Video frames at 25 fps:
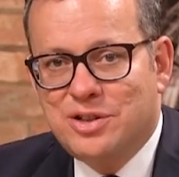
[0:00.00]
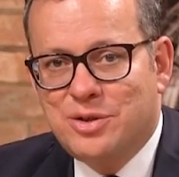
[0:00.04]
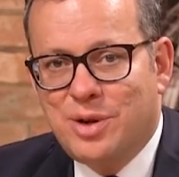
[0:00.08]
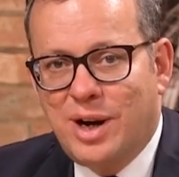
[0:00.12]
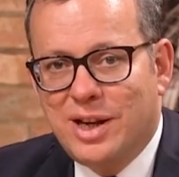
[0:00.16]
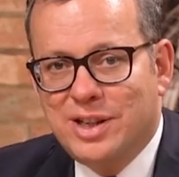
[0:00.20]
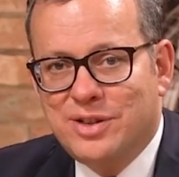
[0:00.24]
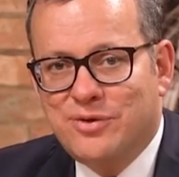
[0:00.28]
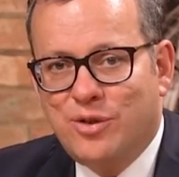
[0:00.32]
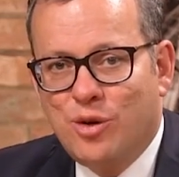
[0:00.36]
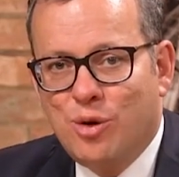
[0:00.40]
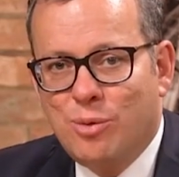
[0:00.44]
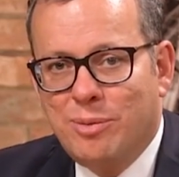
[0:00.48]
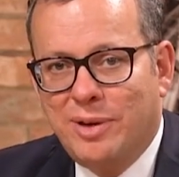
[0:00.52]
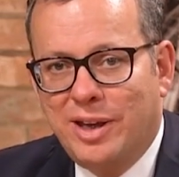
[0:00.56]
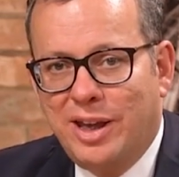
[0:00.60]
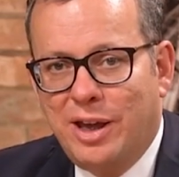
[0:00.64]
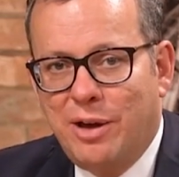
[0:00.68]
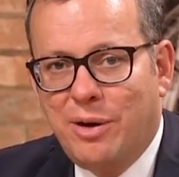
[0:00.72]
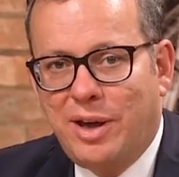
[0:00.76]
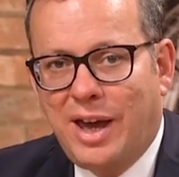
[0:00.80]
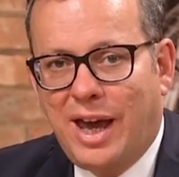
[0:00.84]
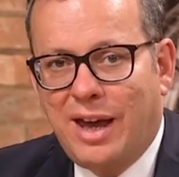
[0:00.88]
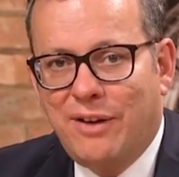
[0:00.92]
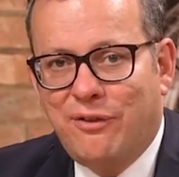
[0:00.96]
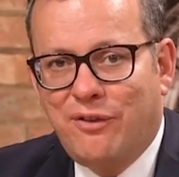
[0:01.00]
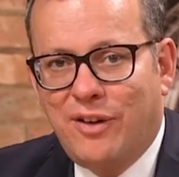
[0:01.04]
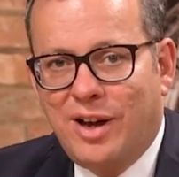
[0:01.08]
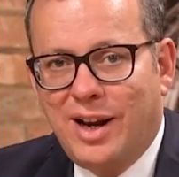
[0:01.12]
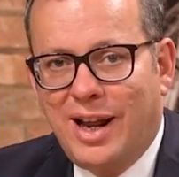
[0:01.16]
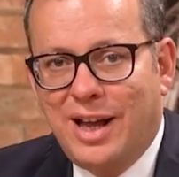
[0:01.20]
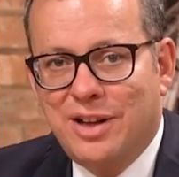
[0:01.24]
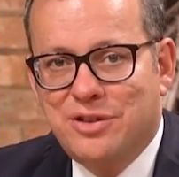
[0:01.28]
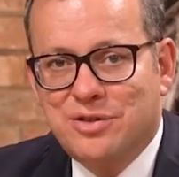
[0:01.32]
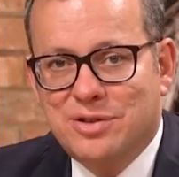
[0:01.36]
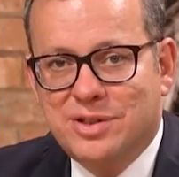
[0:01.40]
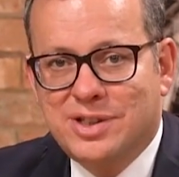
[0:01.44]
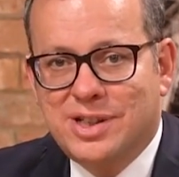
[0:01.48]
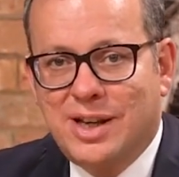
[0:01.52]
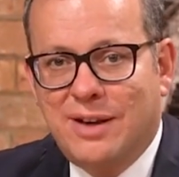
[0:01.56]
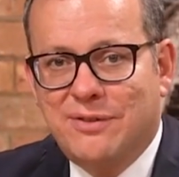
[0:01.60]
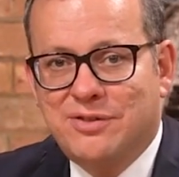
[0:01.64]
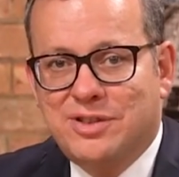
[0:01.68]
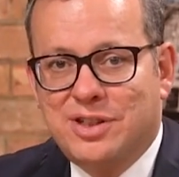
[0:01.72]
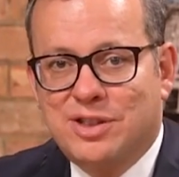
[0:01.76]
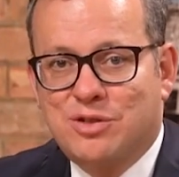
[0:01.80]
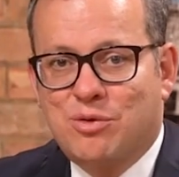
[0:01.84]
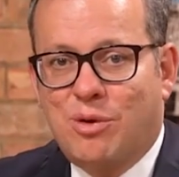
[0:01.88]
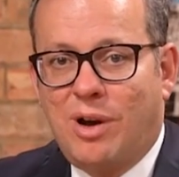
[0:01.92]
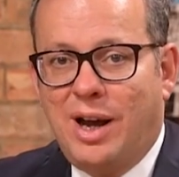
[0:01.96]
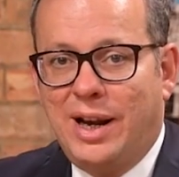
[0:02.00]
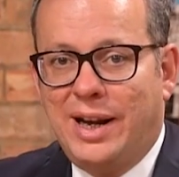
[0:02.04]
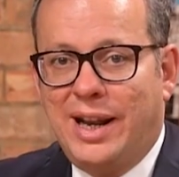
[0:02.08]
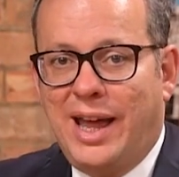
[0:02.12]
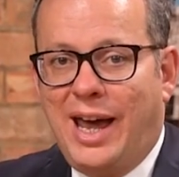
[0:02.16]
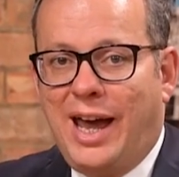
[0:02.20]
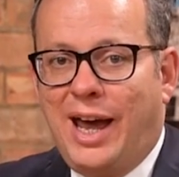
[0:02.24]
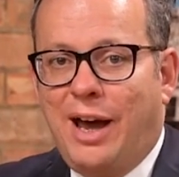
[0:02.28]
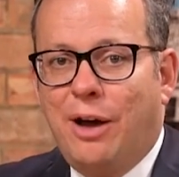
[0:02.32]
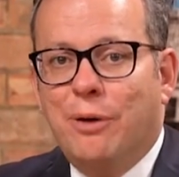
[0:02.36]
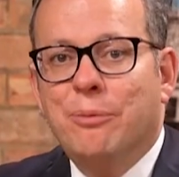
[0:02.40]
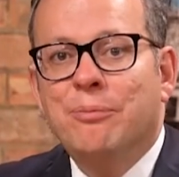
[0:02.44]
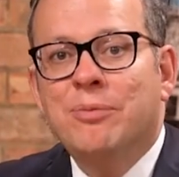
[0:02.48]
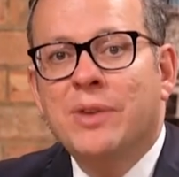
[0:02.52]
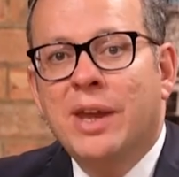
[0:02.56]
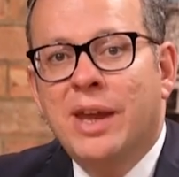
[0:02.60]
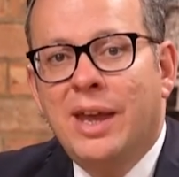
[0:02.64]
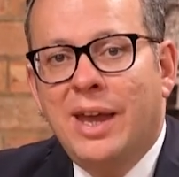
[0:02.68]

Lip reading: transforming UK financial services right now.